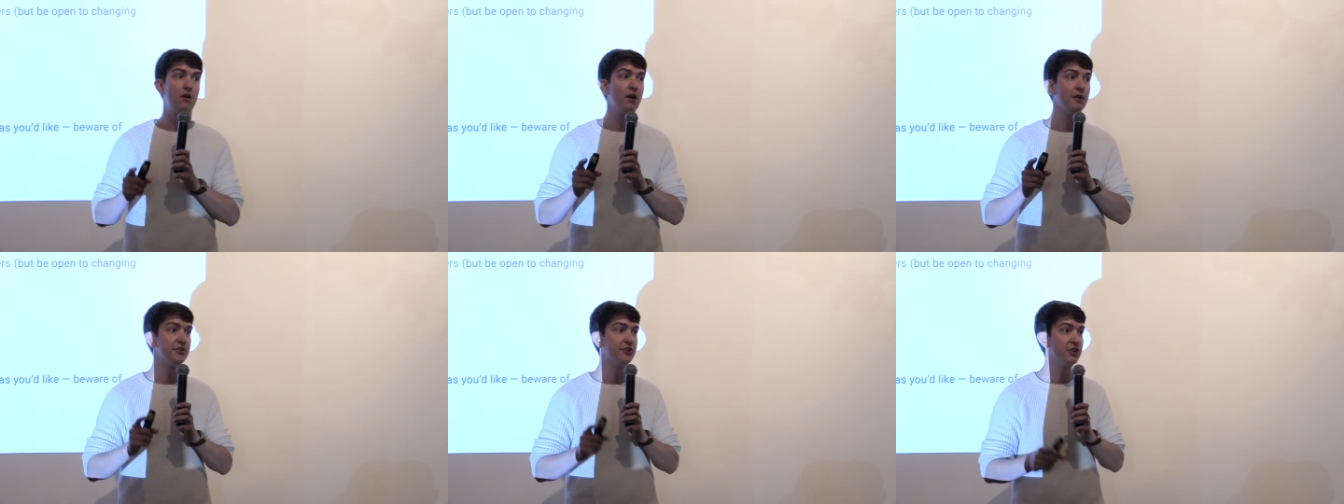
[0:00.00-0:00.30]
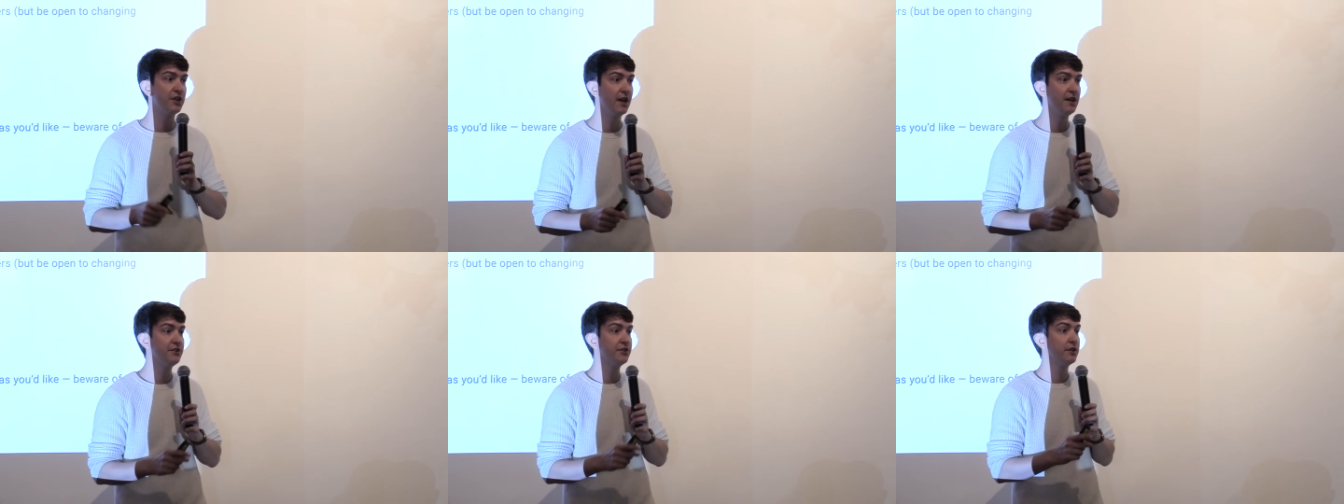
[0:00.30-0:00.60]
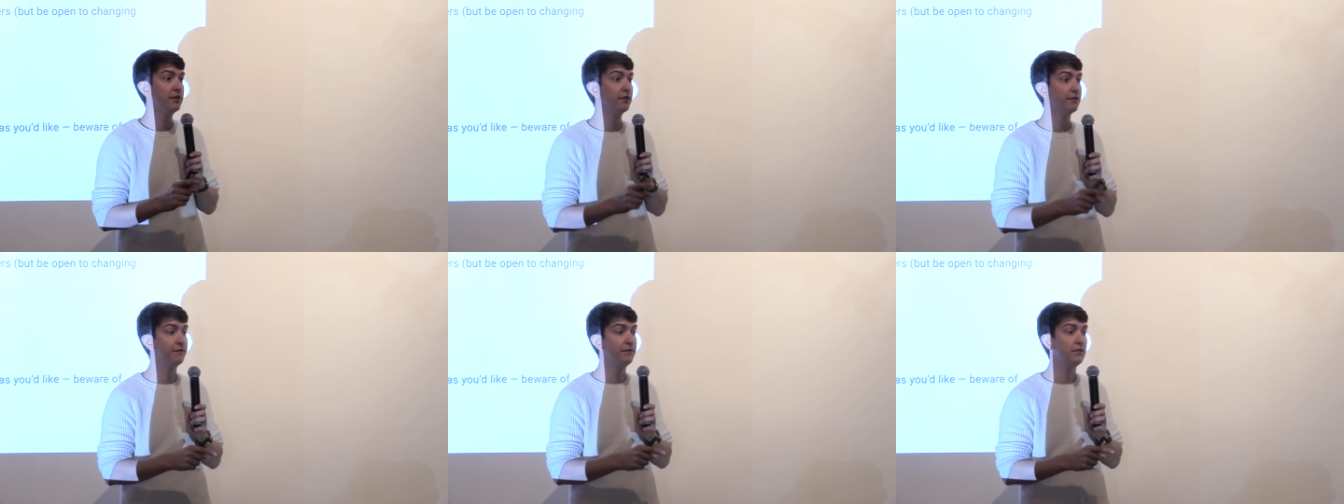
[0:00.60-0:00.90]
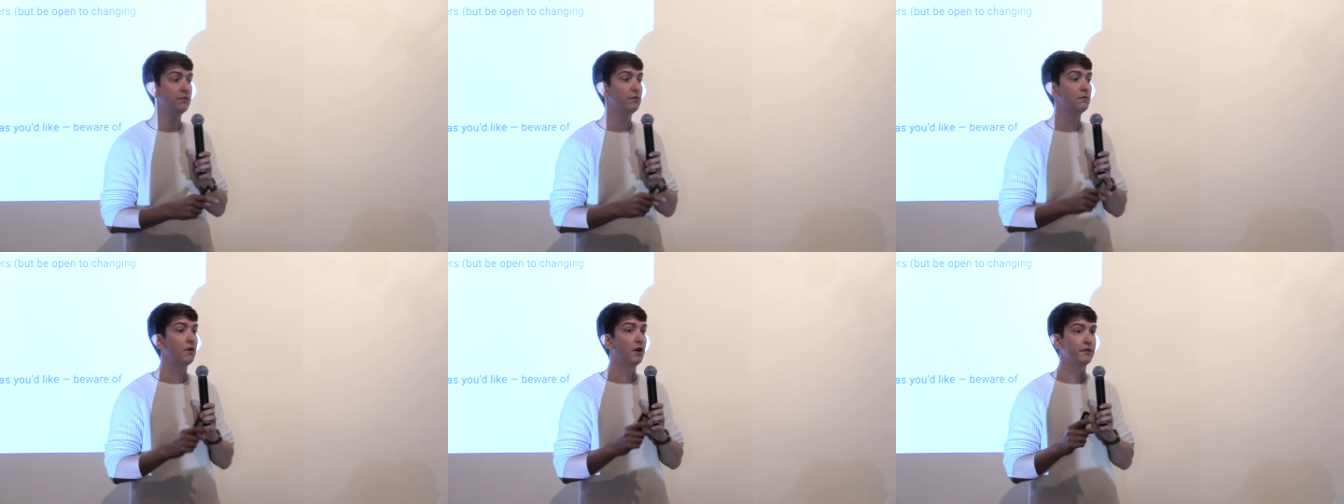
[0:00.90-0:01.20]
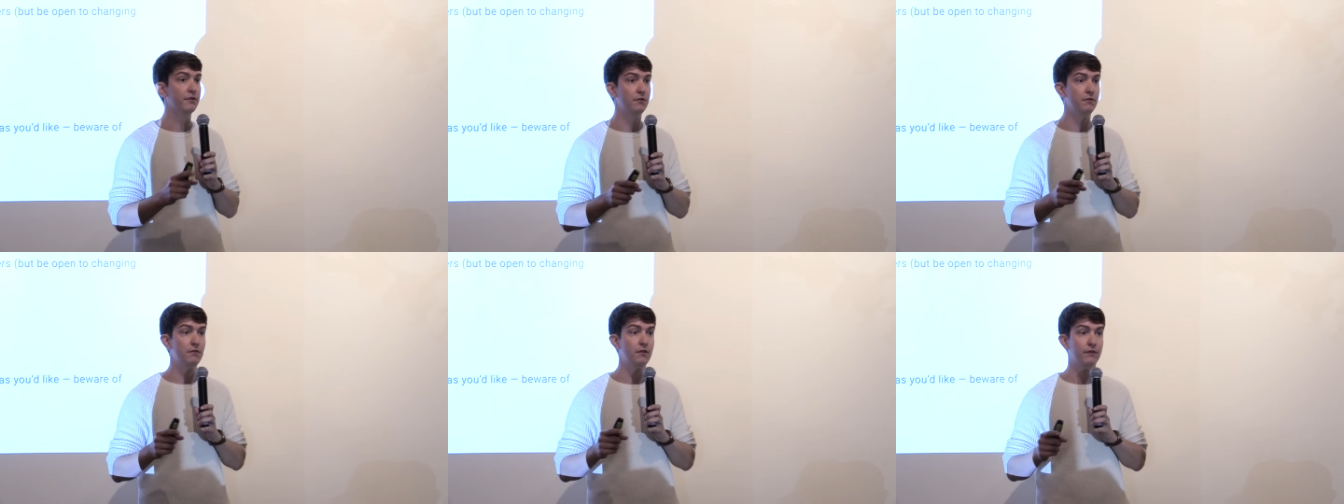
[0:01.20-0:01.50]
on changing your view
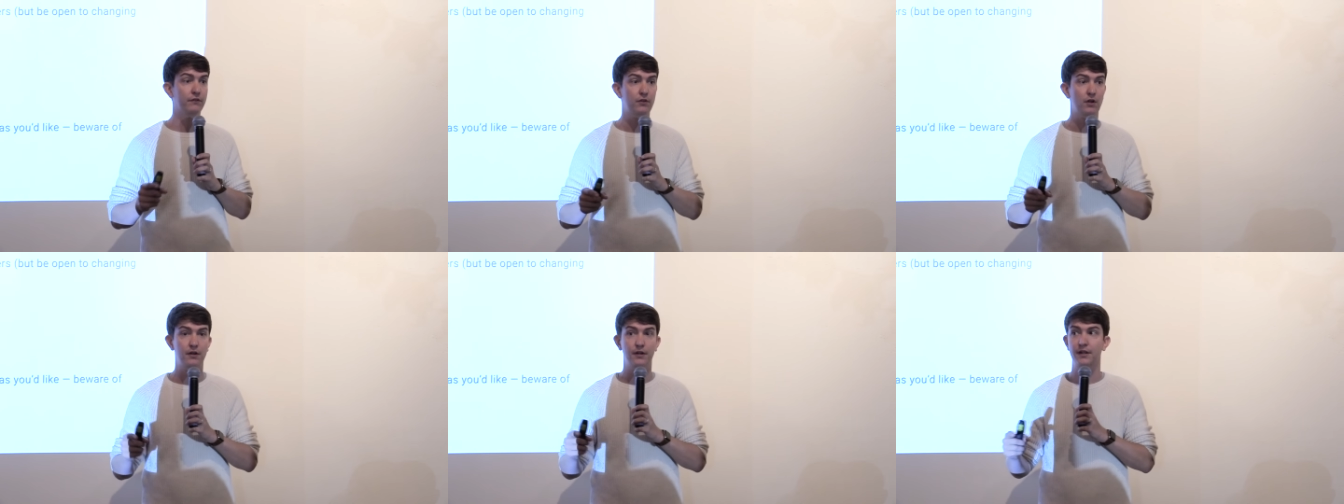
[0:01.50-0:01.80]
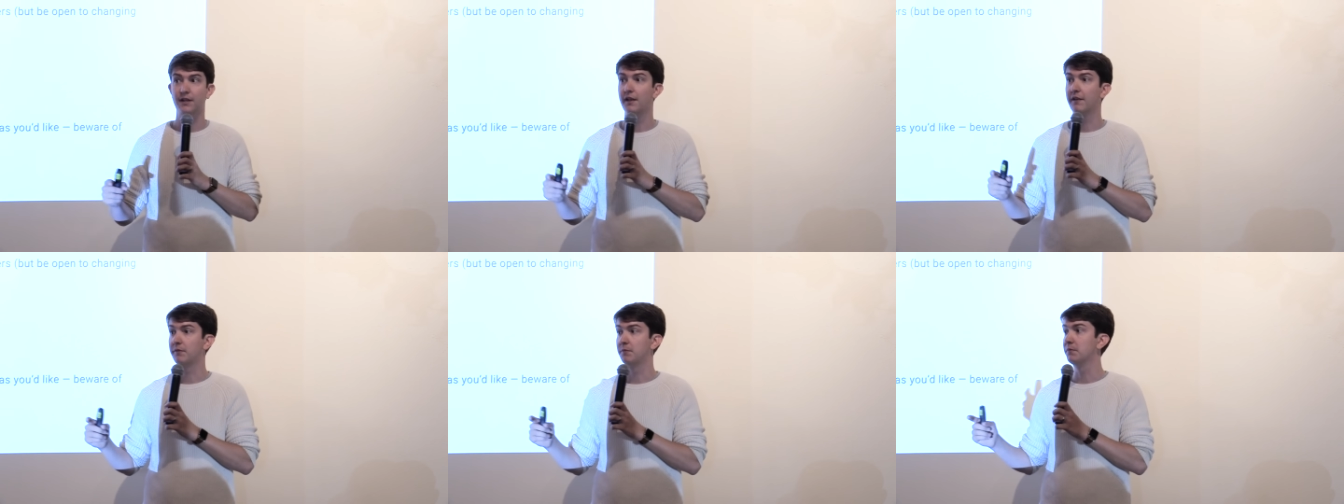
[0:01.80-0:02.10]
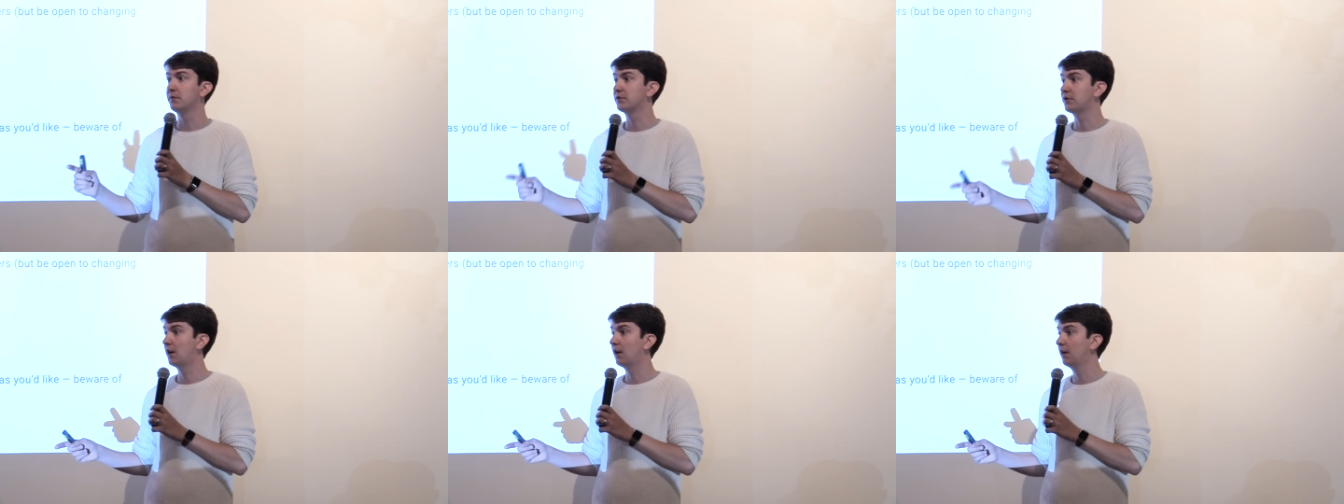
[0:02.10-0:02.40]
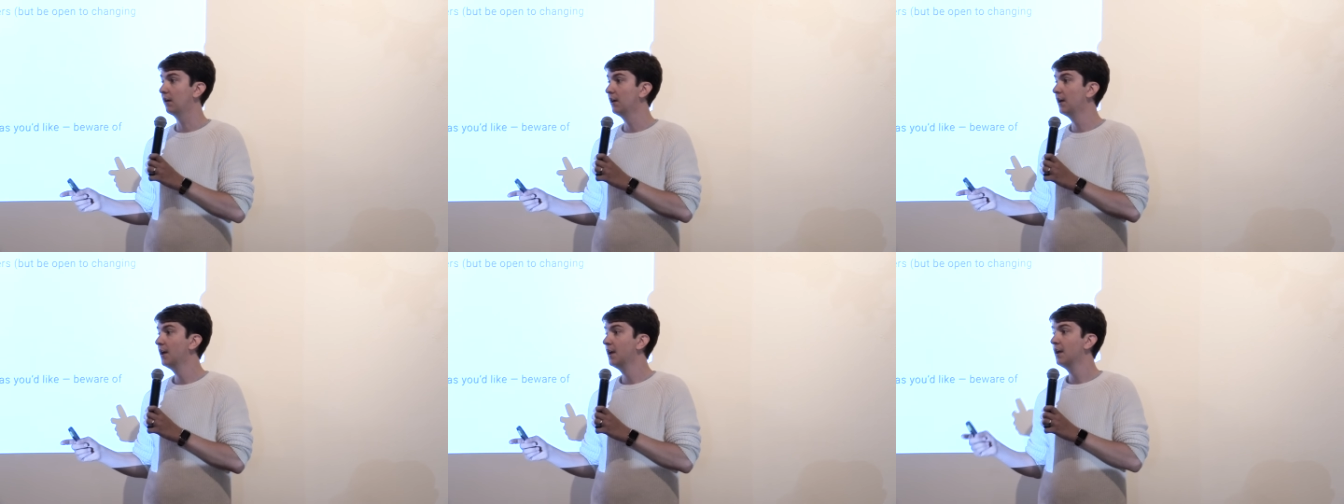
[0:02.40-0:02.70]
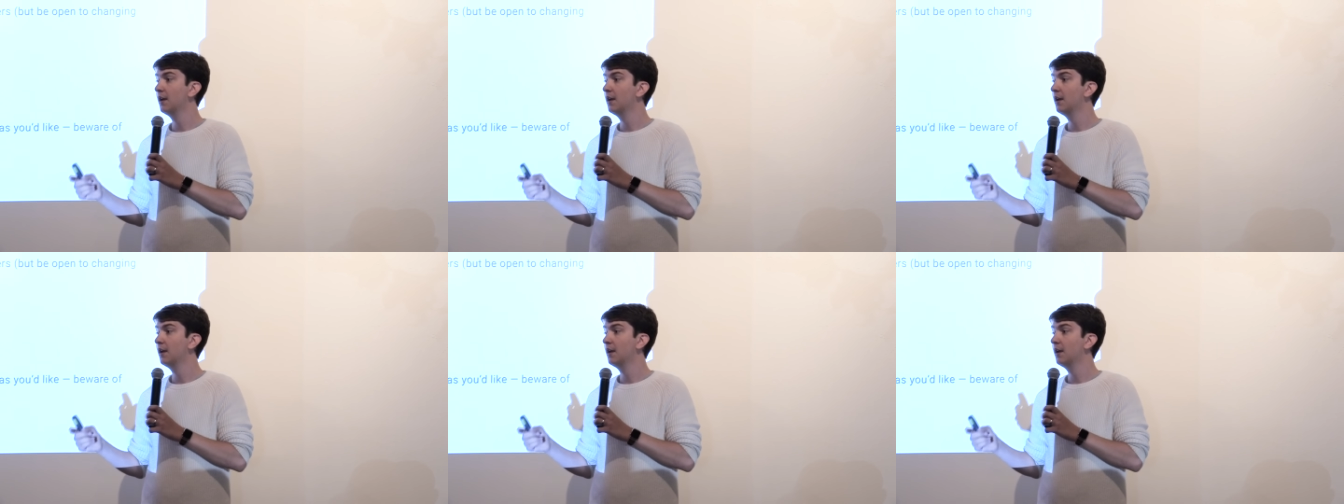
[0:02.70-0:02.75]
on who those target customers are.